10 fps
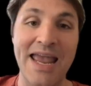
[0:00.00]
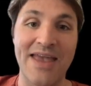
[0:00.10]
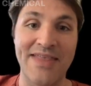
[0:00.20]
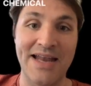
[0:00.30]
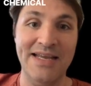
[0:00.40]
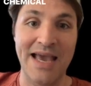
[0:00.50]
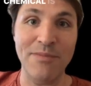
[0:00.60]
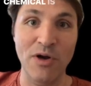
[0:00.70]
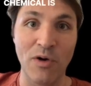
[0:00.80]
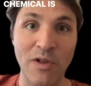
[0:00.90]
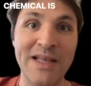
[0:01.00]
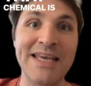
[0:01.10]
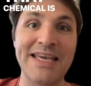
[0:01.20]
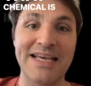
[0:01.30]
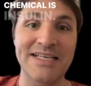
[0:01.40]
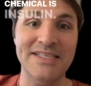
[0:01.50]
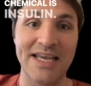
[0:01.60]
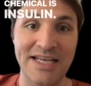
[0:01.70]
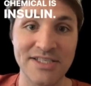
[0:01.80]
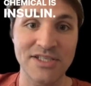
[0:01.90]
and that chemical is
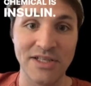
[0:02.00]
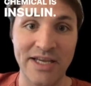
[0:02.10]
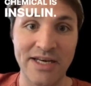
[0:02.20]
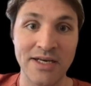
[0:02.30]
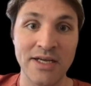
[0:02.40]
insulin.